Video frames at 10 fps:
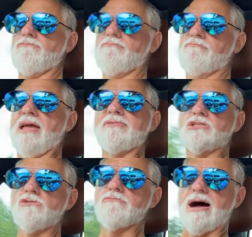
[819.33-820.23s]
maybe
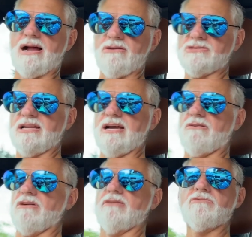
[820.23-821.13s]
2 miles an
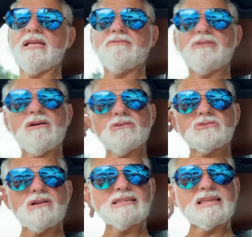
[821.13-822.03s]
hour. And we
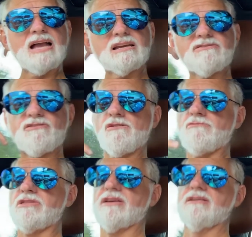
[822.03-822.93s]
also got that
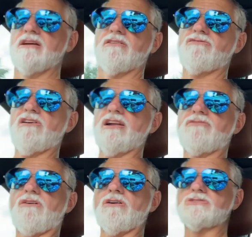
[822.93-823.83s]
confirmed with a friend
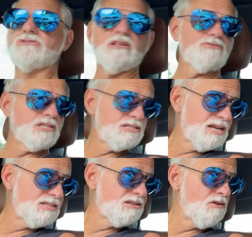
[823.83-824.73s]
of ours who lives in
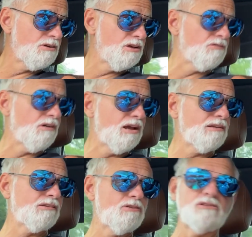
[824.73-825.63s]
San Antonio, right?
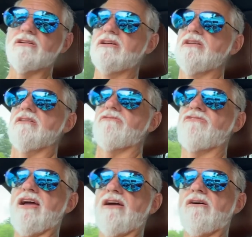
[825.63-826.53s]
Good
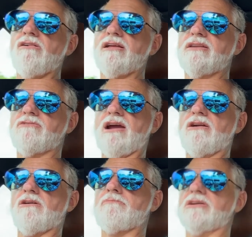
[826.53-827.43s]
Vail and
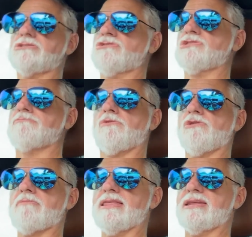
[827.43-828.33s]
Radar Buster
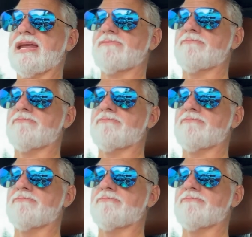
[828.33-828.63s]
supporter by the name of